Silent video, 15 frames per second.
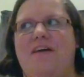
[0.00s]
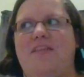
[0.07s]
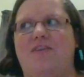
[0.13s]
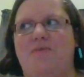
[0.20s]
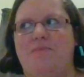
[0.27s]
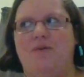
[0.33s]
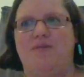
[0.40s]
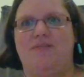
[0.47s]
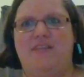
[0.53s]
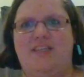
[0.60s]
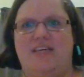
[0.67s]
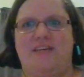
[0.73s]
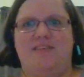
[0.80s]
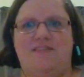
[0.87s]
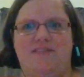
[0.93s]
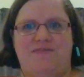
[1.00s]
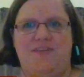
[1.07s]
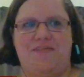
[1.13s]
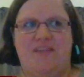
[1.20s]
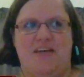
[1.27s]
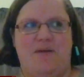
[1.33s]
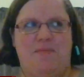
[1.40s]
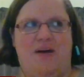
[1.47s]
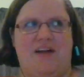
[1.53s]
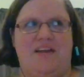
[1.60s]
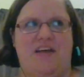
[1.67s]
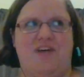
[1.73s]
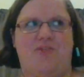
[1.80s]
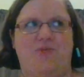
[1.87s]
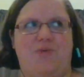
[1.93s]
There are a lot of feather motifs if you think about it,
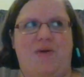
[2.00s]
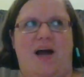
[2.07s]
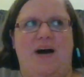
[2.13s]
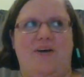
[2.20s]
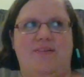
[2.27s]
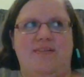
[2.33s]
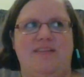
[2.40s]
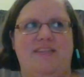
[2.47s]
like throughout